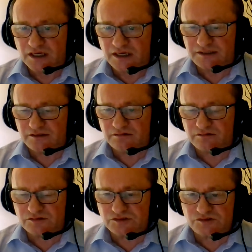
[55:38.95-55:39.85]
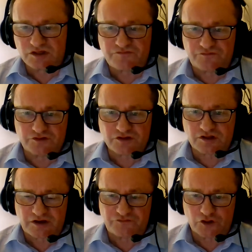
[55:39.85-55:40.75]
And just
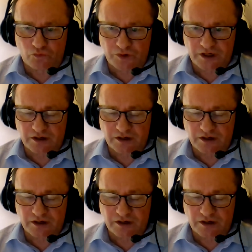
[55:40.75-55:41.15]
to give you